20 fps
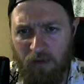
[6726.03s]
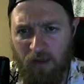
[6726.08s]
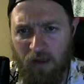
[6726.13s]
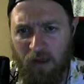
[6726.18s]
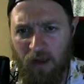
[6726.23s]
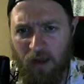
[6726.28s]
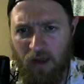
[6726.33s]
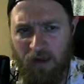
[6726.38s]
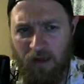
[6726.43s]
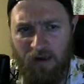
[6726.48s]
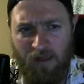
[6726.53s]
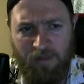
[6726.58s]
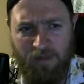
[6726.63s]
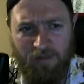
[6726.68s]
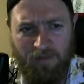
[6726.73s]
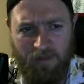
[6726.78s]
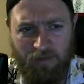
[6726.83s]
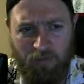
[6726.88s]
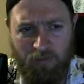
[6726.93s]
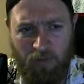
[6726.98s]
And I
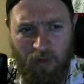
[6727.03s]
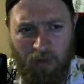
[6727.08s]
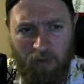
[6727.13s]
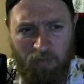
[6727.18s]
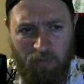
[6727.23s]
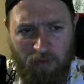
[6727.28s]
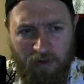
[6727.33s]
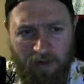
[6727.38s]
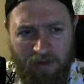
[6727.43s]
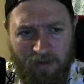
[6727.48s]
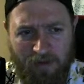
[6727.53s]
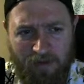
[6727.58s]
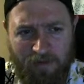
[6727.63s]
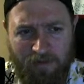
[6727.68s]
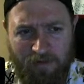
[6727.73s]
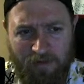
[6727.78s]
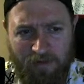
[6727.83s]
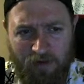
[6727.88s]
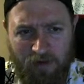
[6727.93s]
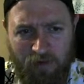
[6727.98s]
think that's probably pretty
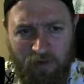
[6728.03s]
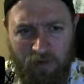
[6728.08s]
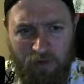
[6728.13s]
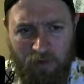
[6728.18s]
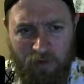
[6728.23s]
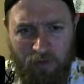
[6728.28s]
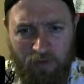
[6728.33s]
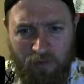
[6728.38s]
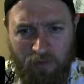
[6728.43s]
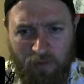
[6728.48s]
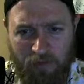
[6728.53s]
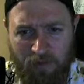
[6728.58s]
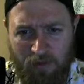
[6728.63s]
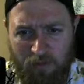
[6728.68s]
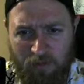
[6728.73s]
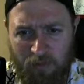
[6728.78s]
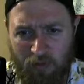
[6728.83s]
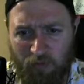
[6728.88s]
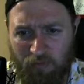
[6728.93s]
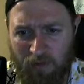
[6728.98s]
easy to do. So
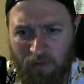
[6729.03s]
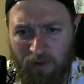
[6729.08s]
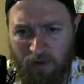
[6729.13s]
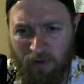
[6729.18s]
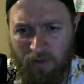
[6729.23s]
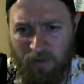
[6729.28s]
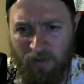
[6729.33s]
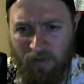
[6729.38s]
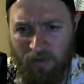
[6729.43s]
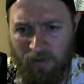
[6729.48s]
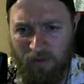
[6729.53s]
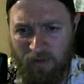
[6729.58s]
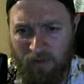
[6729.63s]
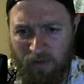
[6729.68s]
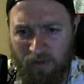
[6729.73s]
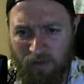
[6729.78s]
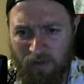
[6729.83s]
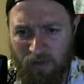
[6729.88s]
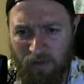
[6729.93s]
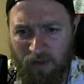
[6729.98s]
within movement,
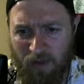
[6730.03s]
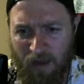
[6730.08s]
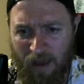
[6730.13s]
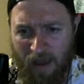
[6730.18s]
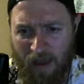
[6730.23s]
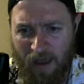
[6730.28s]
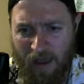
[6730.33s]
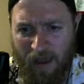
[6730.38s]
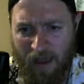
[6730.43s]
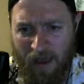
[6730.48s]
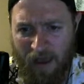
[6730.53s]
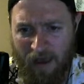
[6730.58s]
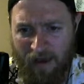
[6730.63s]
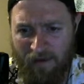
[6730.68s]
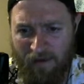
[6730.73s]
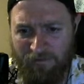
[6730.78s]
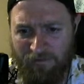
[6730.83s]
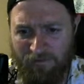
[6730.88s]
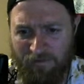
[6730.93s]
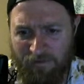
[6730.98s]
I
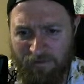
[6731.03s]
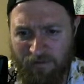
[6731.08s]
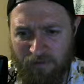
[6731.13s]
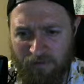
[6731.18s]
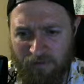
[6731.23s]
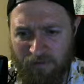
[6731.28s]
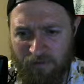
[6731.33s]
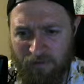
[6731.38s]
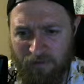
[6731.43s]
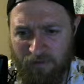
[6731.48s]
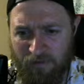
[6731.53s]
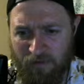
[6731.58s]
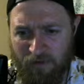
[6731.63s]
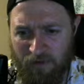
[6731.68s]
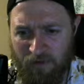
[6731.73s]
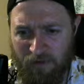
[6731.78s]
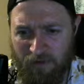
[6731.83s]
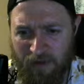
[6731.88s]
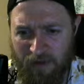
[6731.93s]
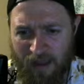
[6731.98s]
have
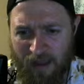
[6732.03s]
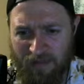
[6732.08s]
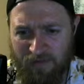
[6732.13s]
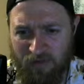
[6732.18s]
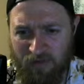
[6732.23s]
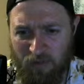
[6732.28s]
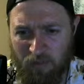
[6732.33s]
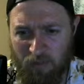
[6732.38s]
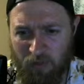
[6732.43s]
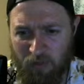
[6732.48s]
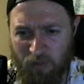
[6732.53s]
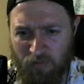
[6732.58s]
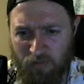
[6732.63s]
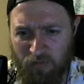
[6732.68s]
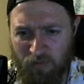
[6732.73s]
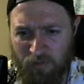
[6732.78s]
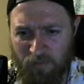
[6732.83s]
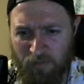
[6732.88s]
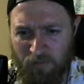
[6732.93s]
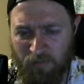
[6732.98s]
cancel
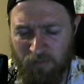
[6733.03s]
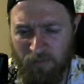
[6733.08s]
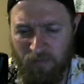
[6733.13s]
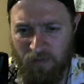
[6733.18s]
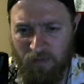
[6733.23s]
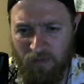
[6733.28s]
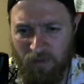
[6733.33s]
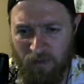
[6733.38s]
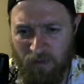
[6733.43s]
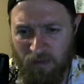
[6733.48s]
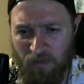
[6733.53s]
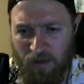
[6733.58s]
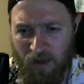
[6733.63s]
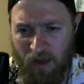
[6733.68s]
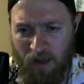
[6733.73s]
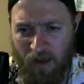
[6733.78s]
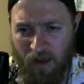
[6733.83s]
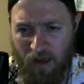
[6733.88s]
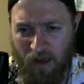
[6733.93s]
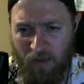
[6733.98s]
move,
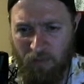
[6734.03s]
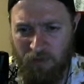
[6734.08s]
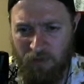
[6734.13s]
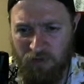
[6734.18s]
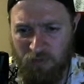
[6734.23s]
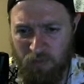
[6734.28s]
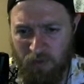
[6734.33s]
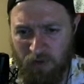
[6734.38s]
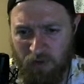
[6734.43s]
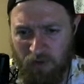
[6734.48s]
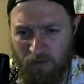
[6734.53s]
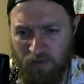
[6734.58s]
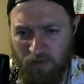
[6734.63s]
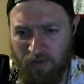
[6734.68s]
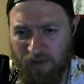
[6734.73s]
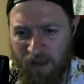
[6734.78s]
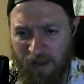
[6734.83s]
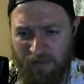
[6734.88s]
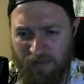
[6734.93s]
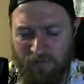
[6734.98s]
which will
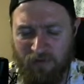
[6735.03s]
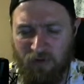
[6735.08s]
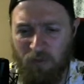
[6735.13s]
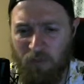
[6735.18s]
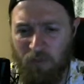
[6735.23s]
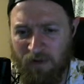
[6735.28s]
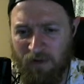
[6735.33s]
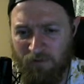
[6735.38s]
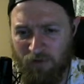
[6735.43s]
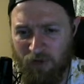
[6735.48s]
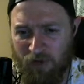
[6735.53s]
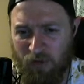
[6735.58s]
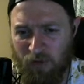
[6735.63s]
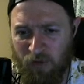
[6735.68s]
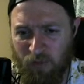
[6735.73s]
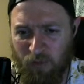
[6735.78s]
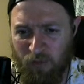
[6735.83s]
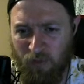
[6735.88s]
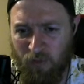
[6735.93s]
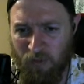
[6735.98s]
cancel whenever
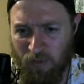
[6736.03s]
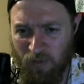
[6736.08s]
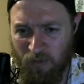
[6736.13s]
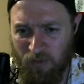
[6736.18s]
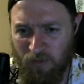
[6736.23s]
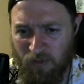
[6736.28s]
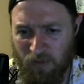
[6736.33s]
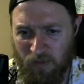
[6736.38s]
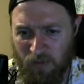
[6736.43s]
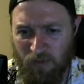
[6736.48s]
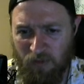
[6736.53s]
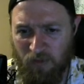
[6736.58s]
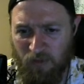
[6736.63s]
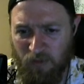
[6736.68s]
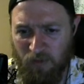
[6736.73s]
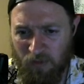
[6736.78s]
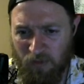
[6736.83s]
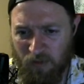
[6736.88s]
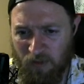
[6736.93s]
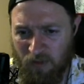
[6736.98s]
you
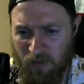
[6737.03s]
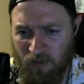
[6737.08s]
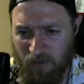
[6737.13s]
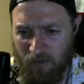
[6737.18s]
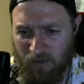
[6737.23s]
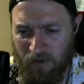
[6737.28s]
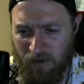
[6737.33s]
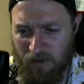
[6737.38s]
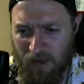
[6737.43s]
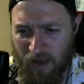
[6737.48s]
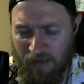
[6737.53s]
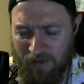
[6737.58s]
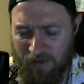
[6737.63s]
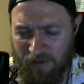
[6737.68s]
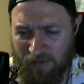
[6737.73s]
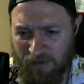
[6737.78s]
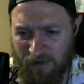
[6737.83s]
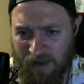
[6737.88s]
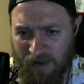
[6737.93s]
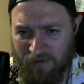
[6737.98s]
clear it. I
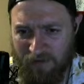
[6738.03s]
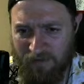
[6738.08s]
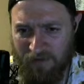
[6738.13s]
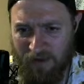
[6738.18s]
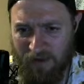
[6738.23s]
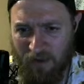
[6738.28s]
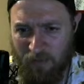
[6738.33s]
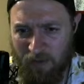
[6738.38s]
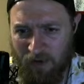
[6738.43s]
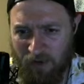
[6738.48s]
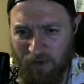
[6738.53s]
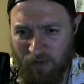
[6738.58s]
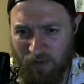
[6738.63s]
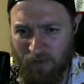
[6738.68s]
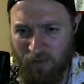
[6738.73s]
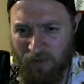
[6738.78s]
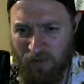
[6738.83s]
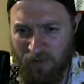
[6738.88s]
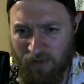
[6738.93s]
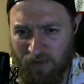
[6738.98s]
think the next thing I want to
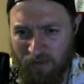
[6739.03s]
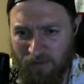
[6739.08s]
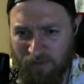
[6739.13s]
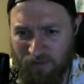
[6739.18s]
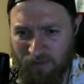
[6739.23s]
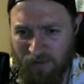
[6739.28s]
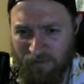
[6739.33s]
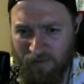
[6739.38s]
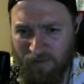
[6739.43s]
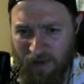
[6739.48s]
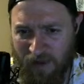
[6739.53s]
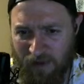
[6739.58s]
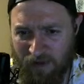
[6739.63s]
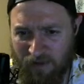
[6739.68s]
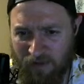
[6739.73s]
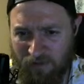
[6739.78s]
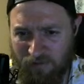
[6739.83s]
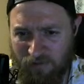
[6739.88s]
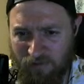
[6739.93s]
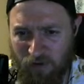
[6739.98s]
do is if I hit
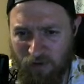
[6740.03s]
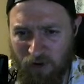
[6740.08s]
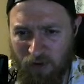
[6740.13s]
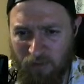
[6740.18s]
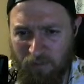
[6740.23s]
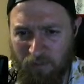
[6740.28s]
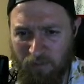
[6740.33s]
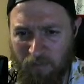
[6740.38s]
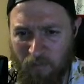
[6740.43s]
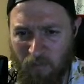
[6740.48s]
confirm,